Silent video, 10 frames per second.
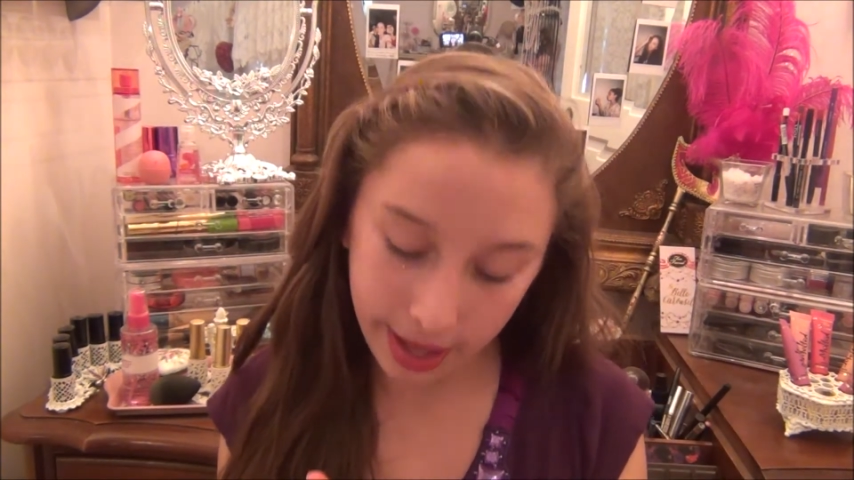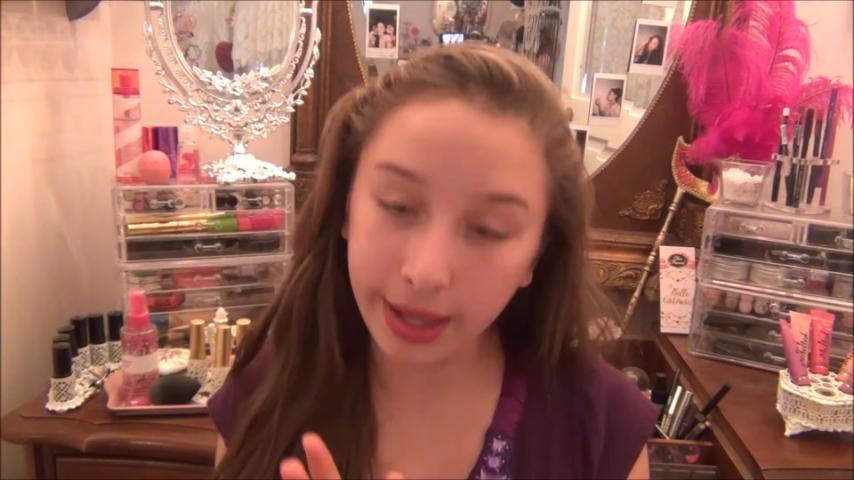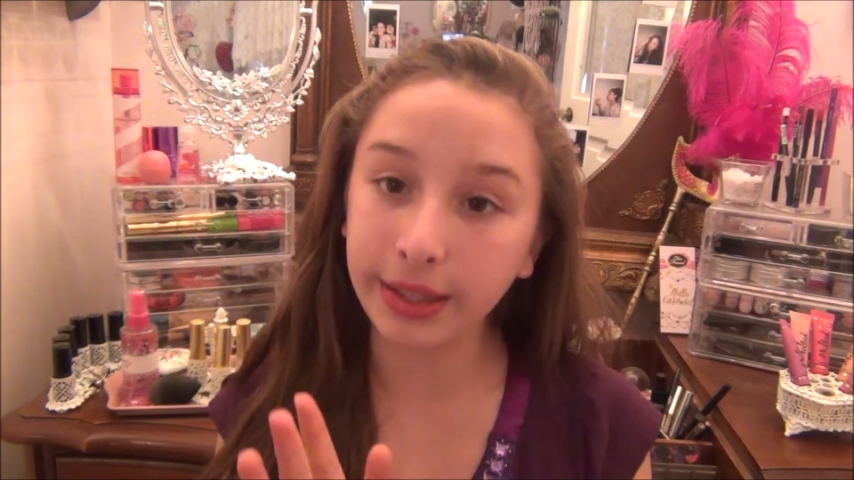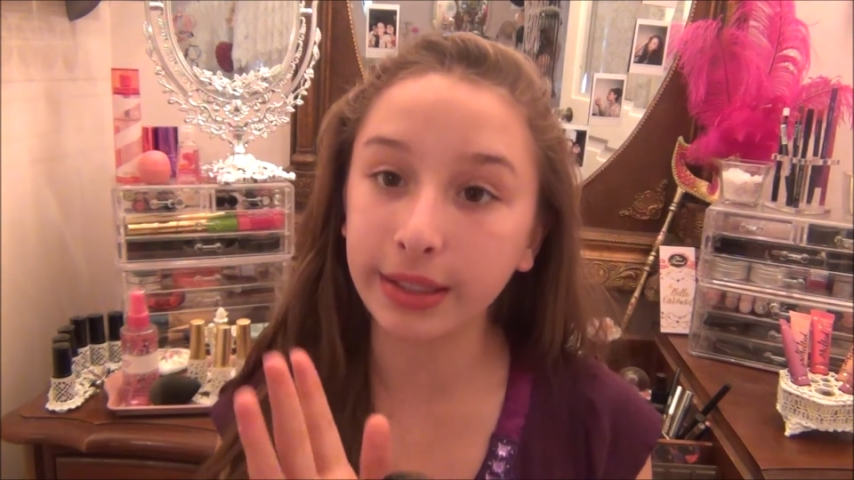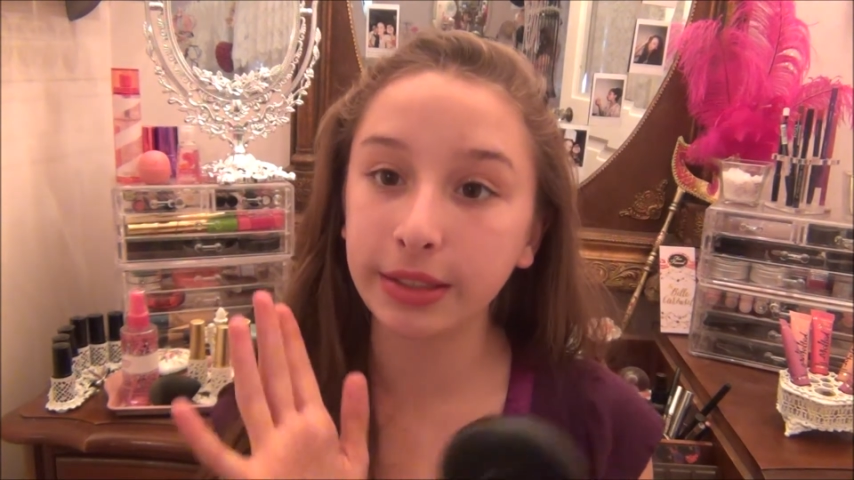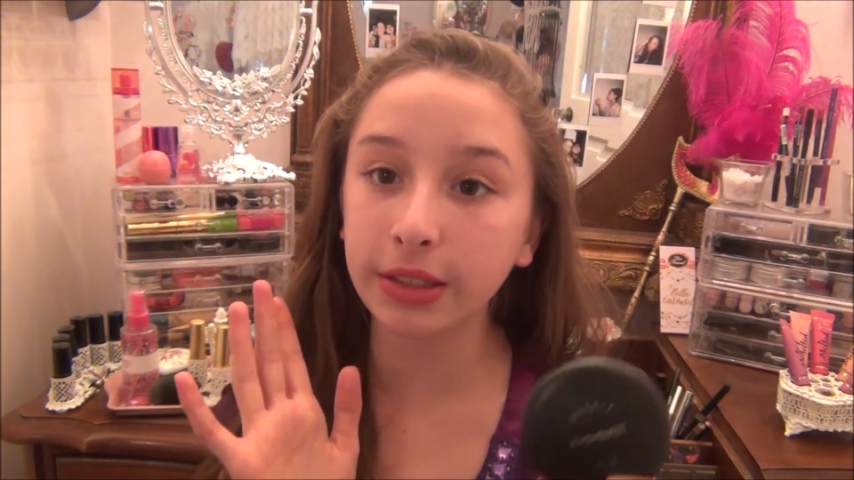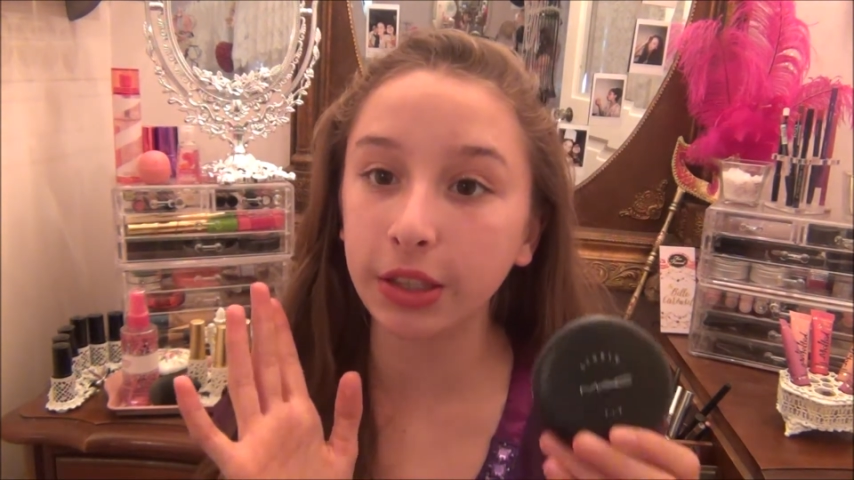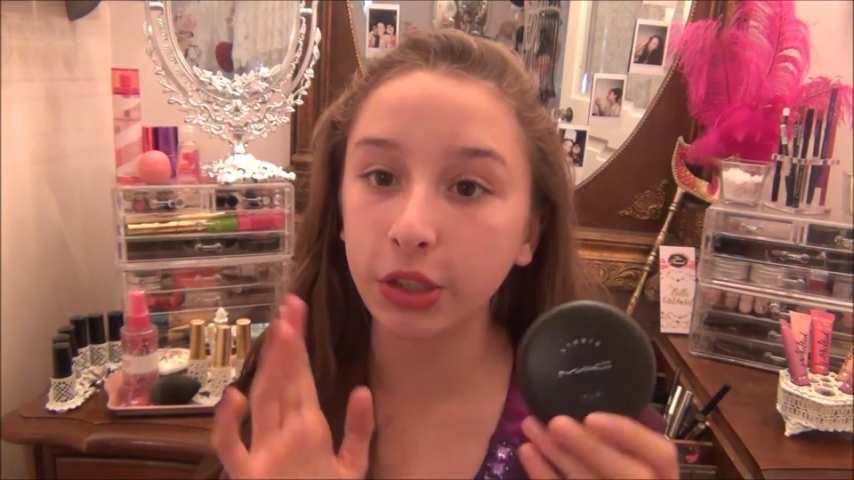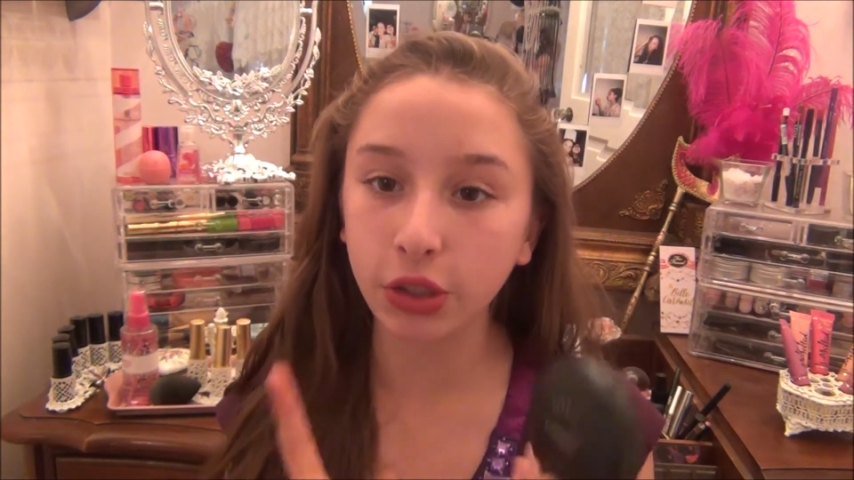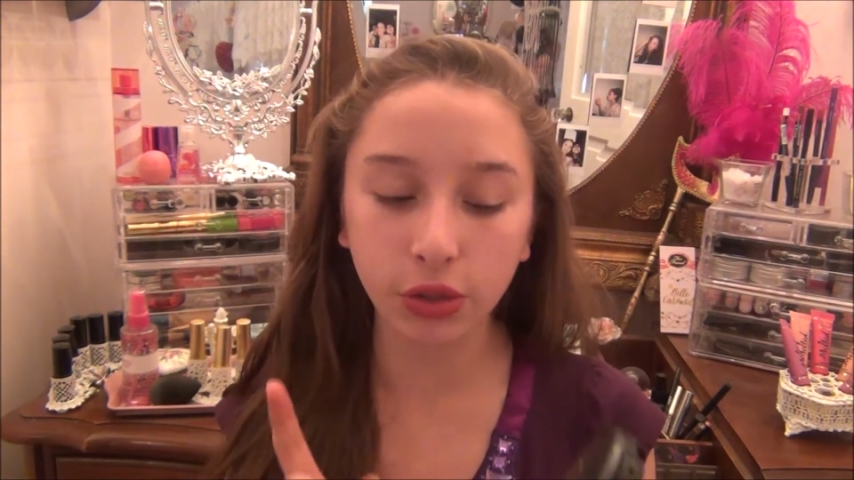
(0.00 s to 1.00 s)
and it's
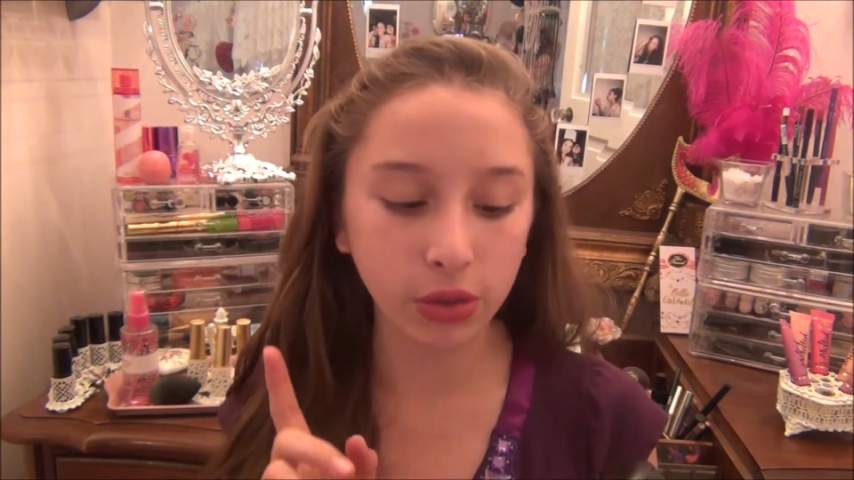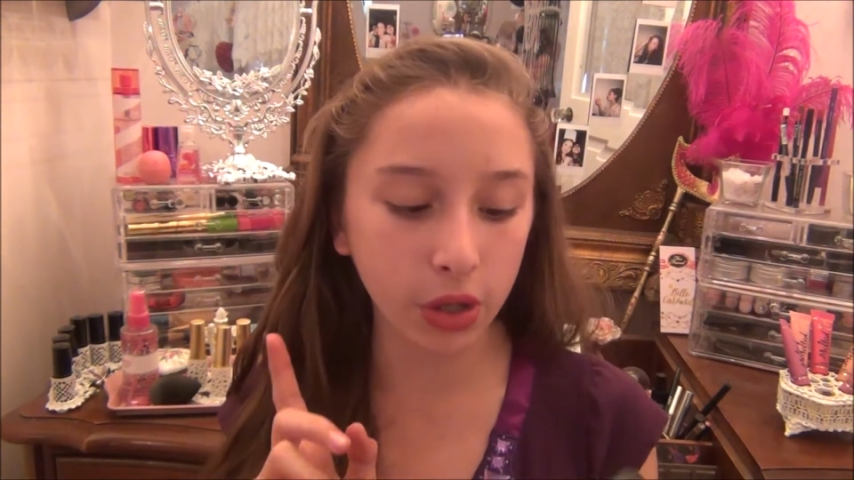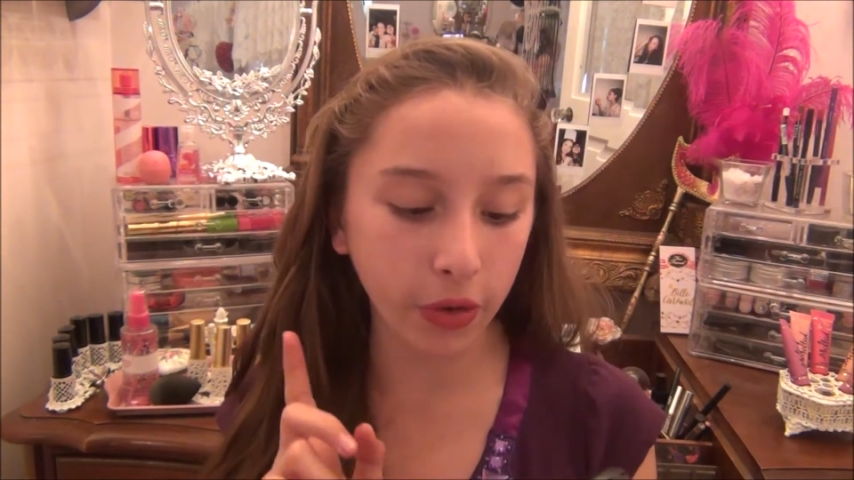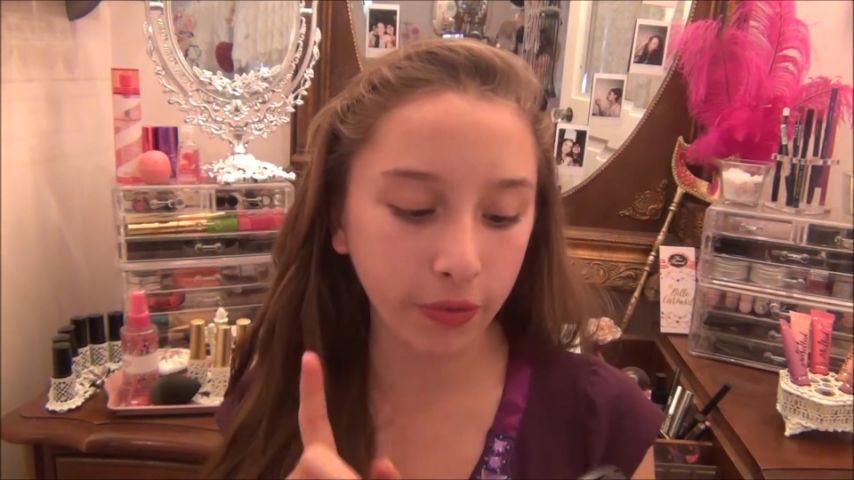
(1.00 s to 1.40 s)
the Studio